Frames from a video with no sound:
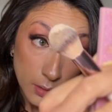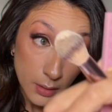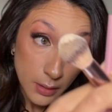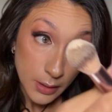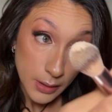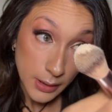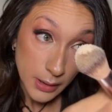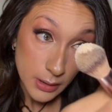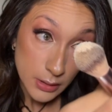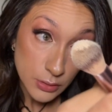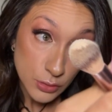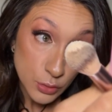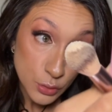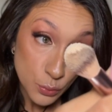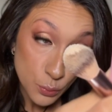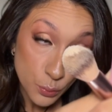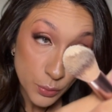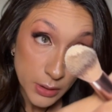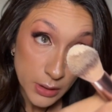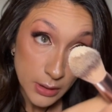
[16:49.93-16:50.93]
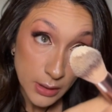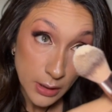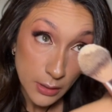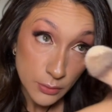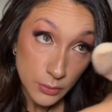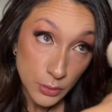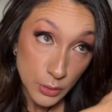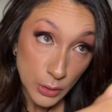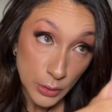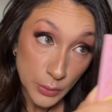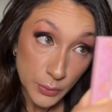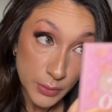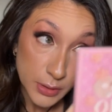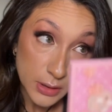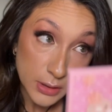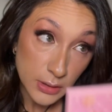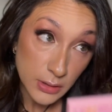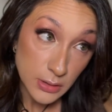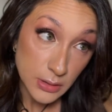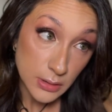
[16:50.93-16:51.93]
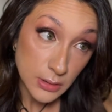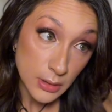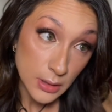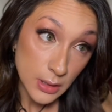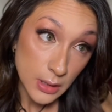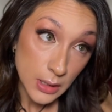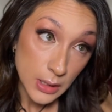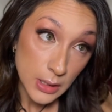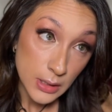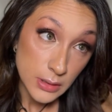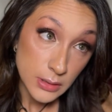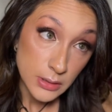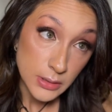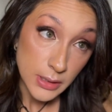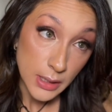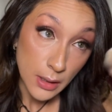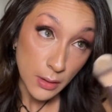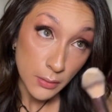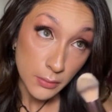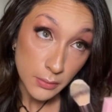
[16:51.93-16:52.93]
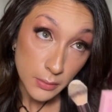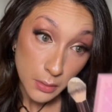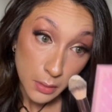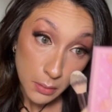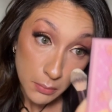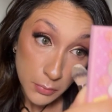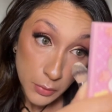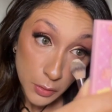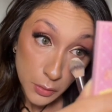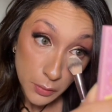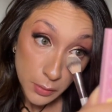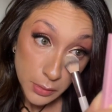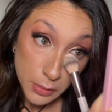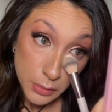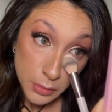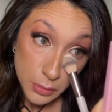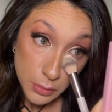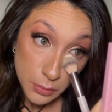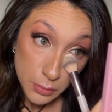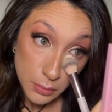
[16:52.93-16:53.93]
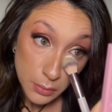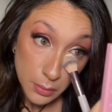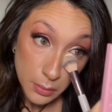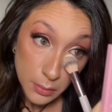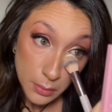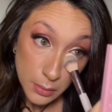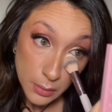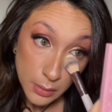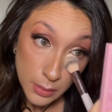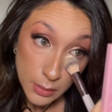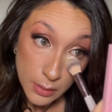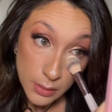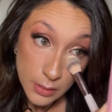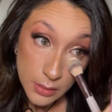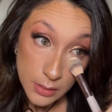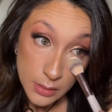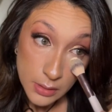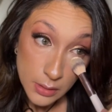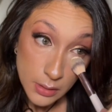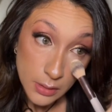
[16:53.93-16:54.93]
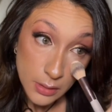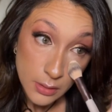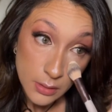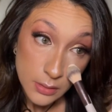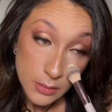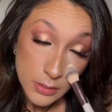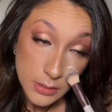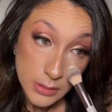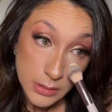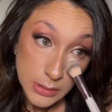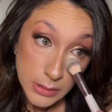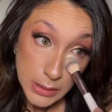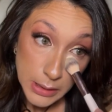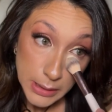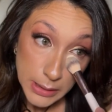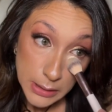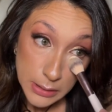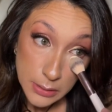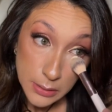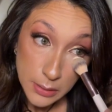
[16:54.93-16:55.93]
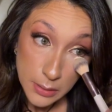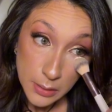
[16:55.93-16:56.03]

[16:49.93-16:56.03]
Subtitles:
And without looking down, I'm going to set it.